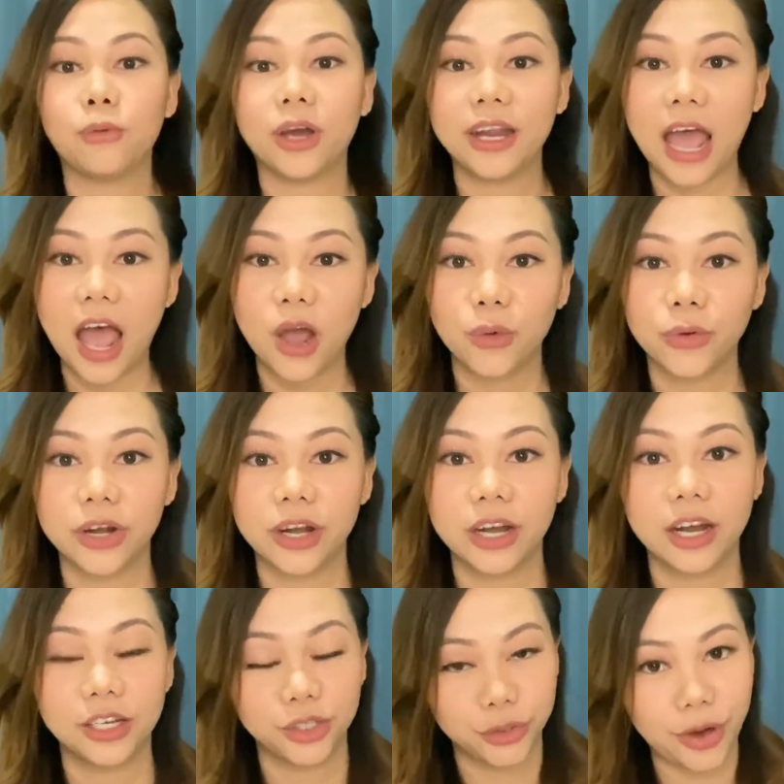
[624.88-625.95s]
1 hour
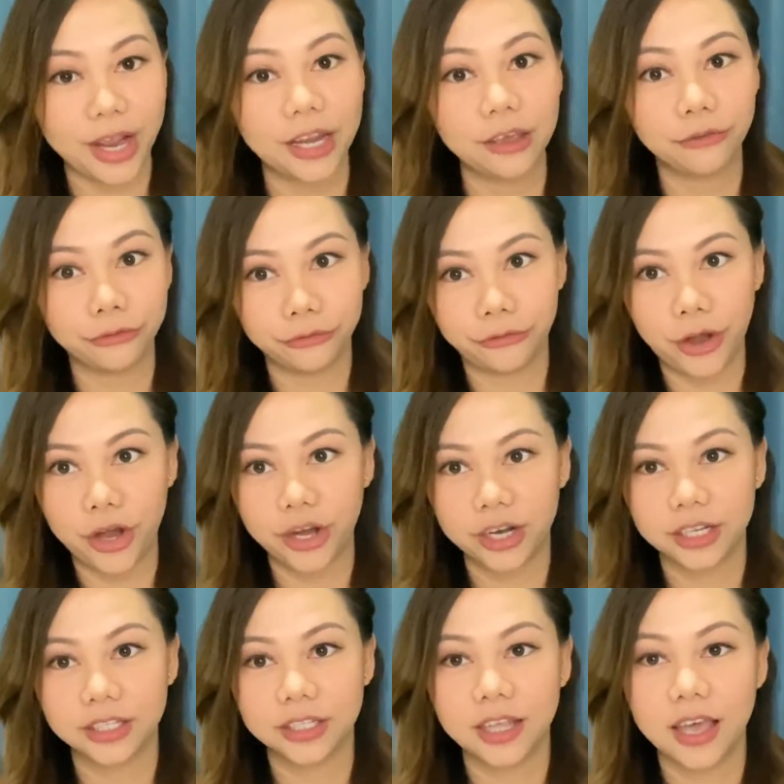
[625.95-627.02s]
training
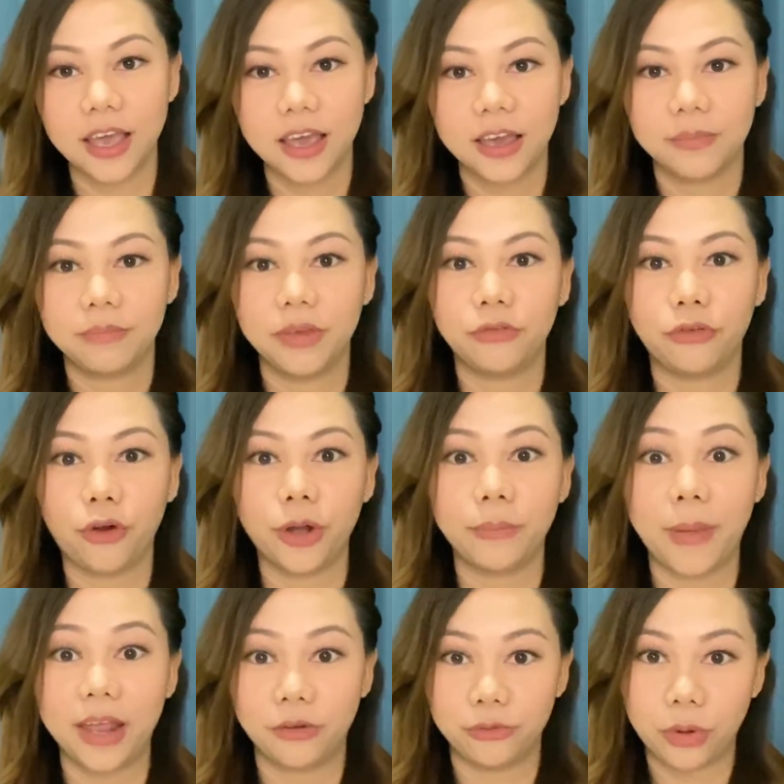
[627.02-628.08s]
first before
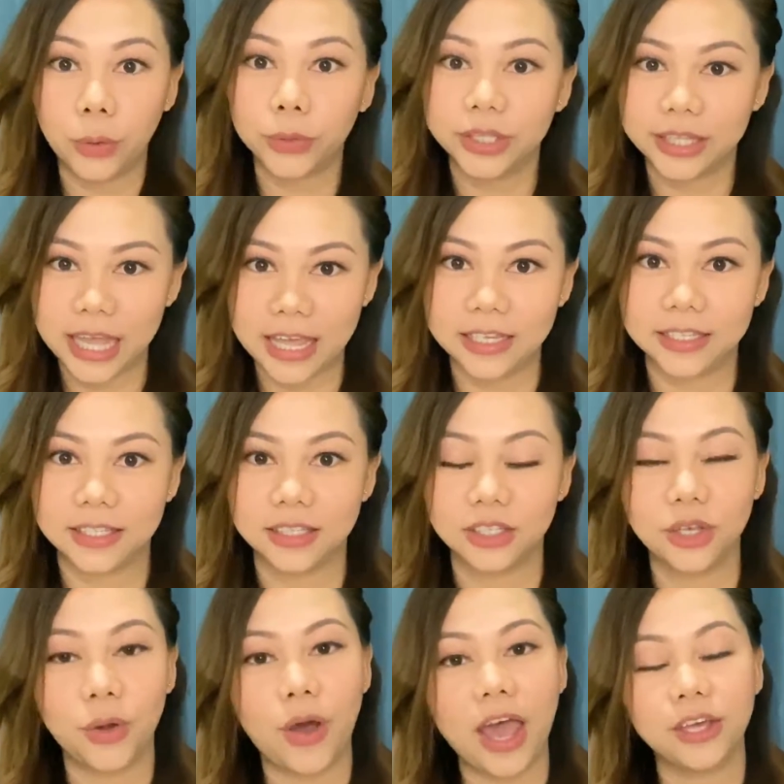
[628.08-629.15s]
my road test.
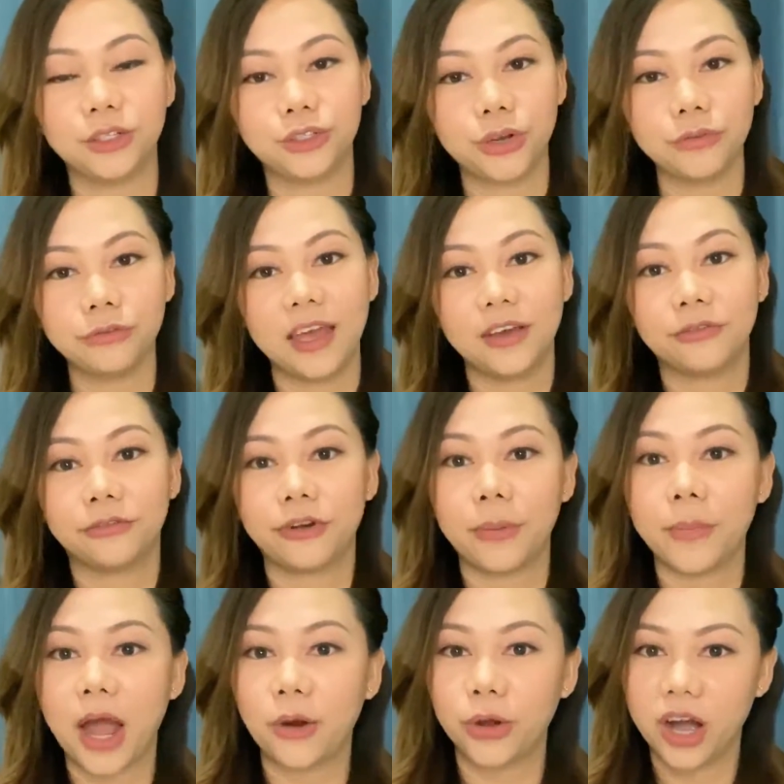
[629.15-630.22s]
So I drove
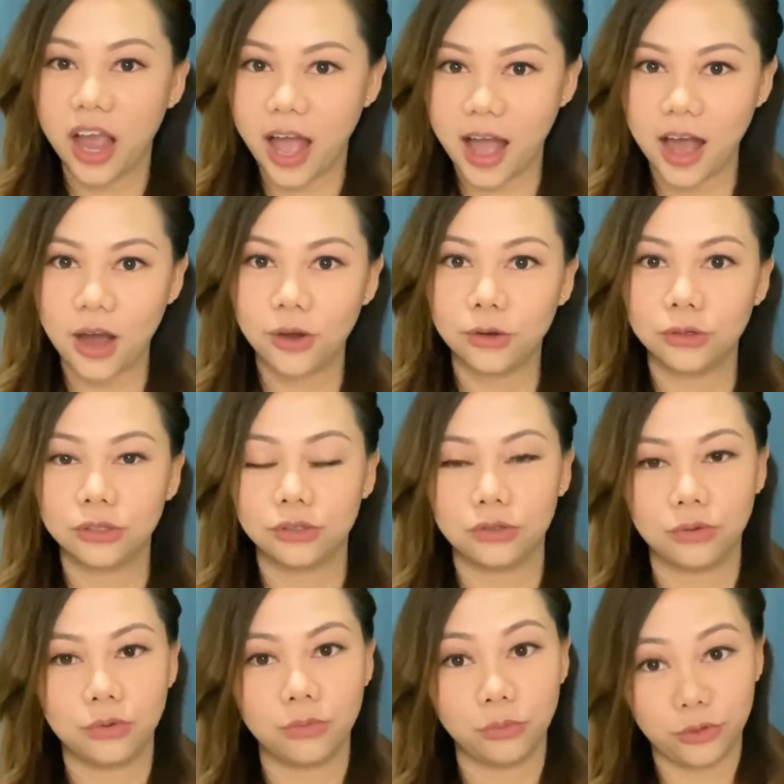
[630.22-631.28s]
from our house
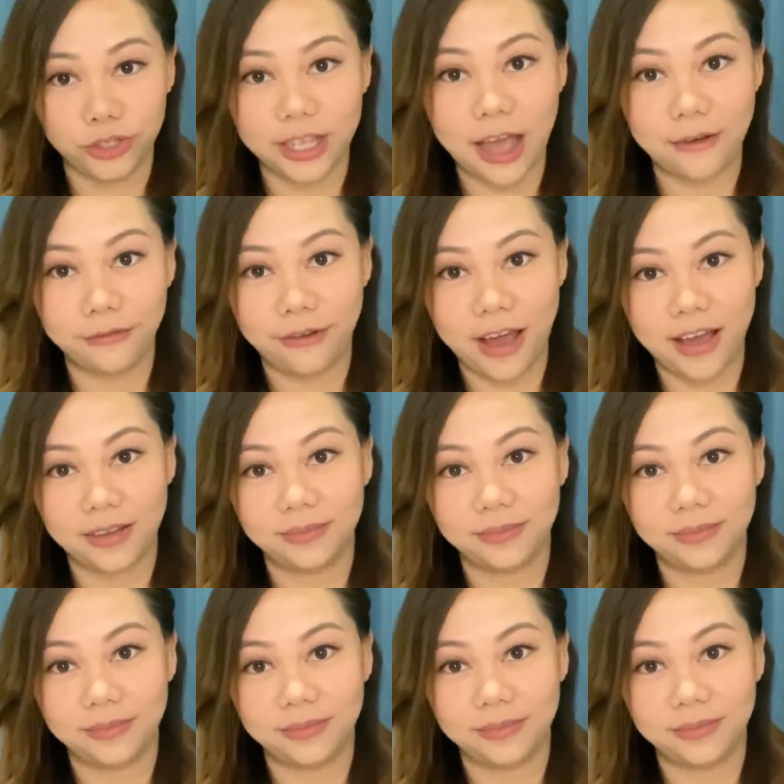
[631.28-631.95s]
to Musafa.